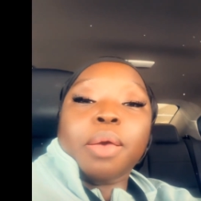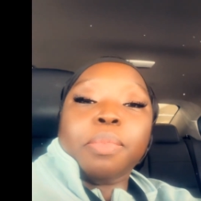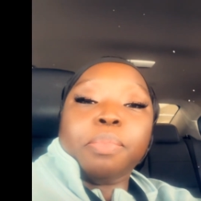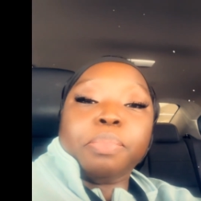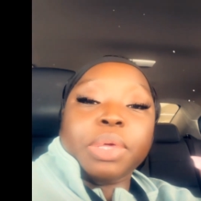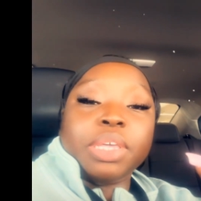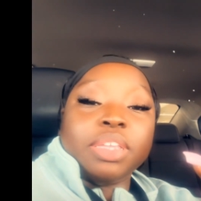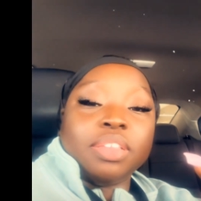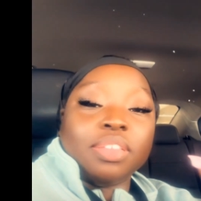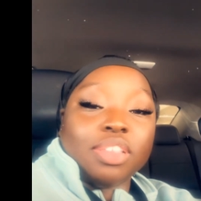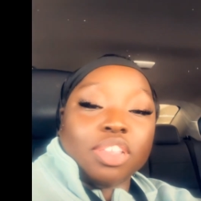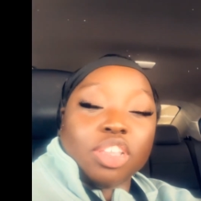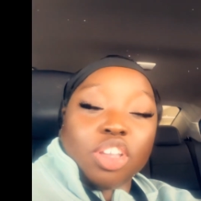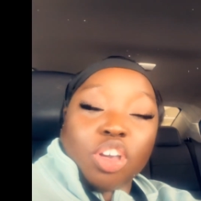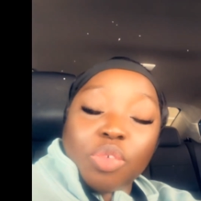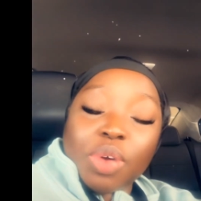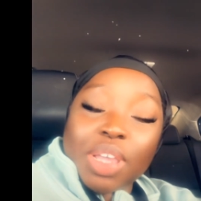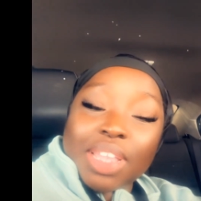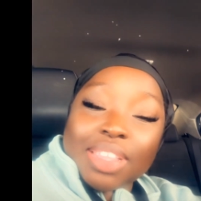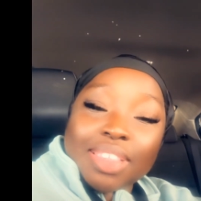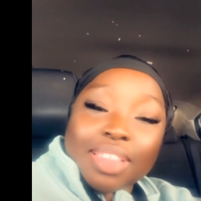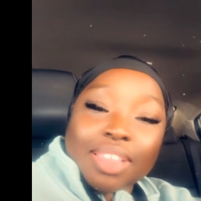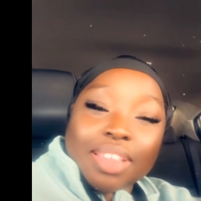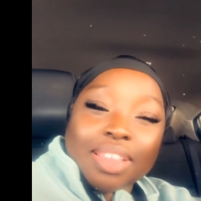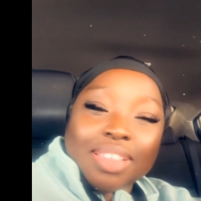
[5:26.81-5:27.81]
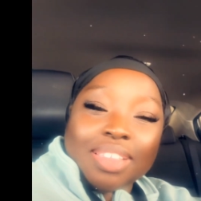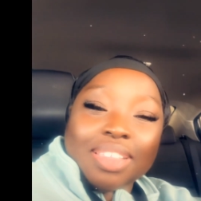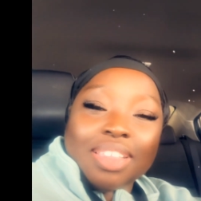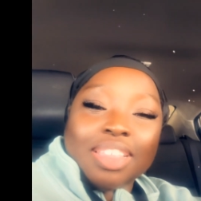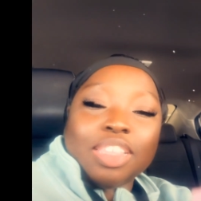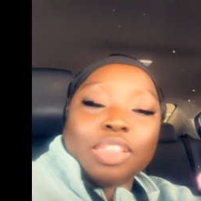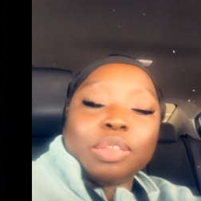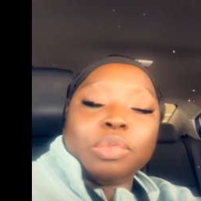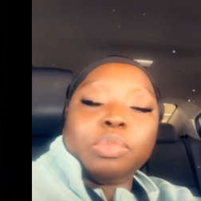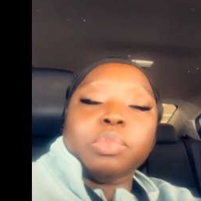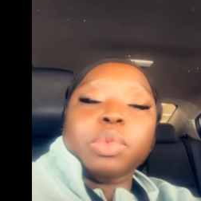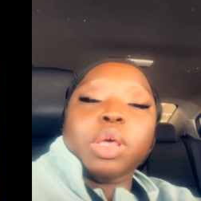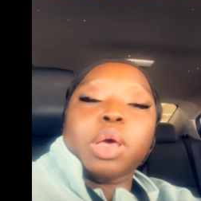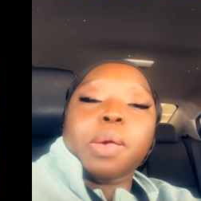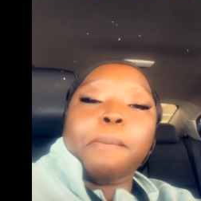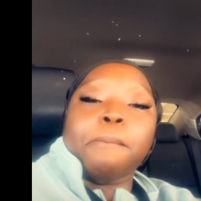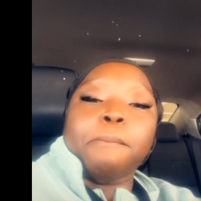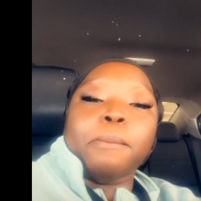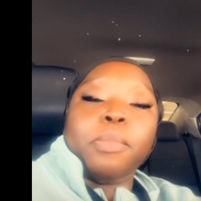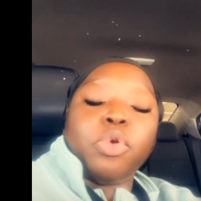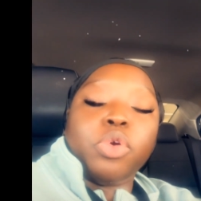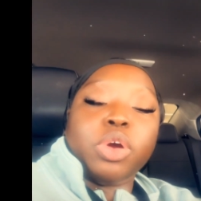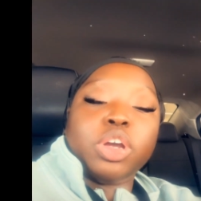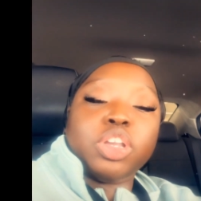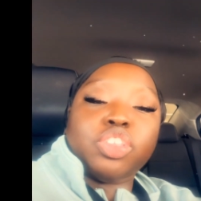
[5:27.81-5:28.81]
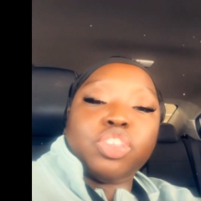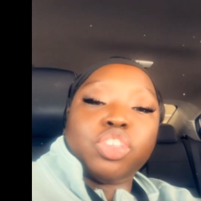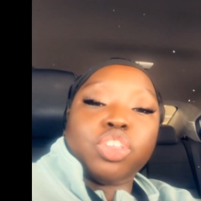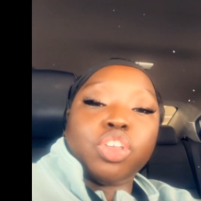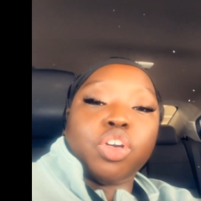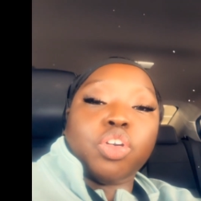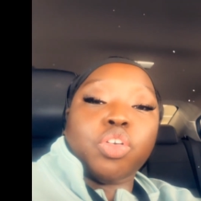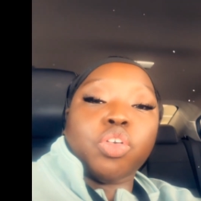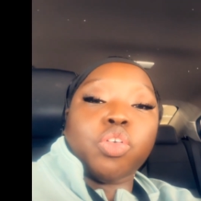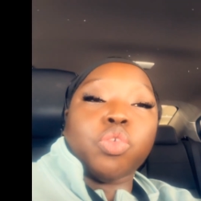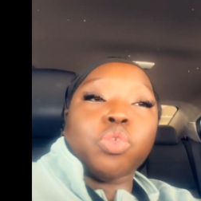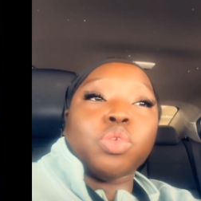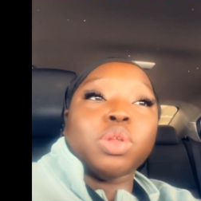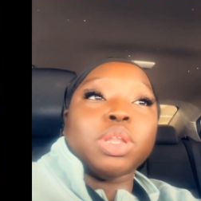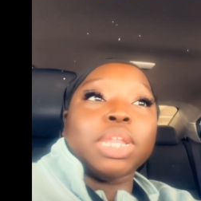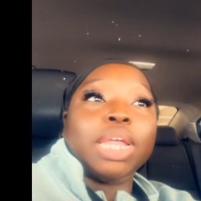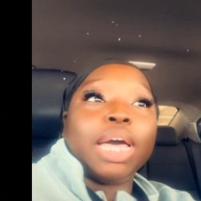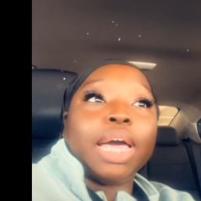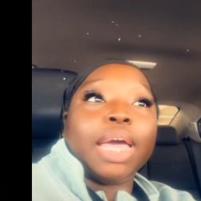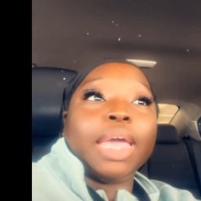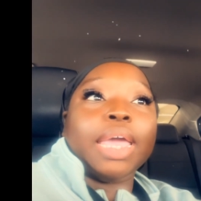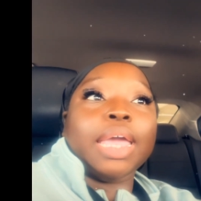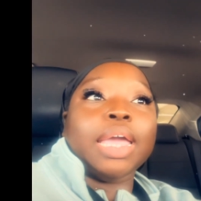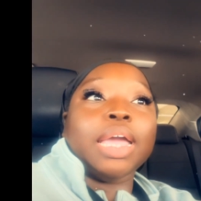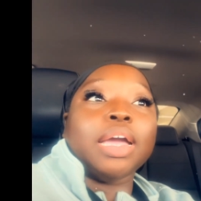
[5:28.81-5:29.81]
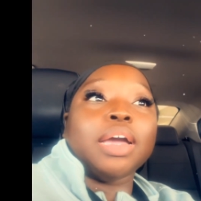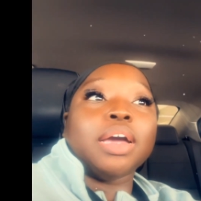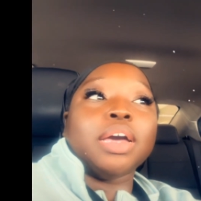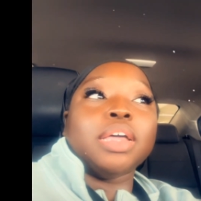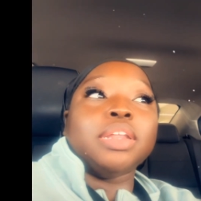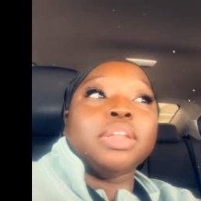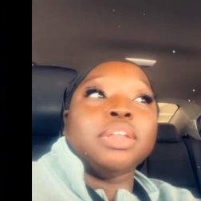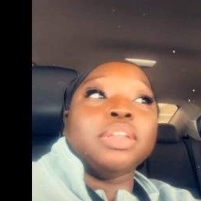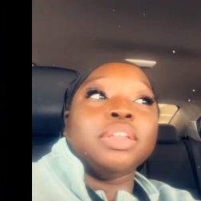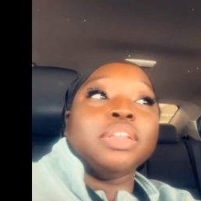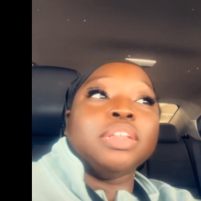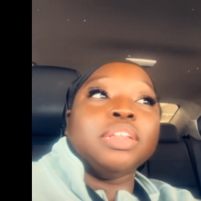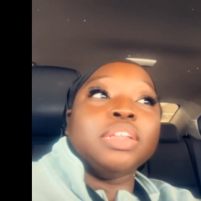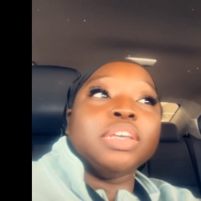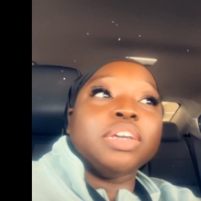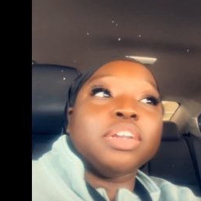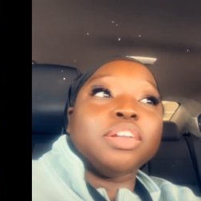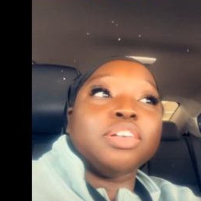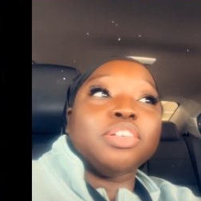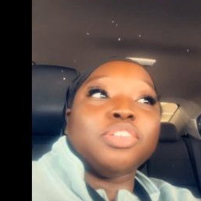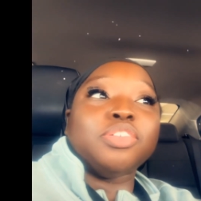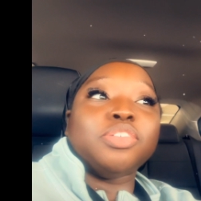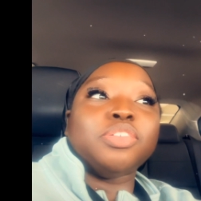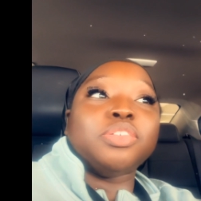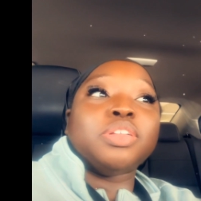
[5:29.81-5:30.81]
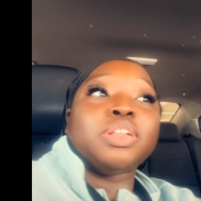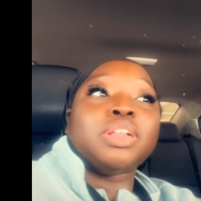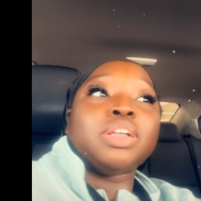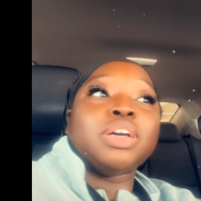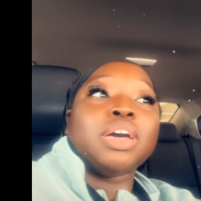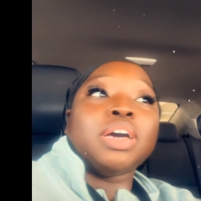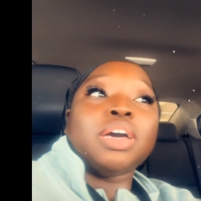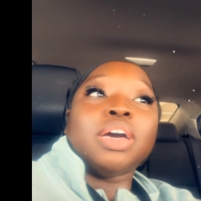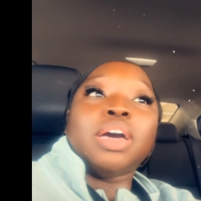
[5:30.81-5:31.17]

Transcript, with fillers: PCOS is, it's more so like little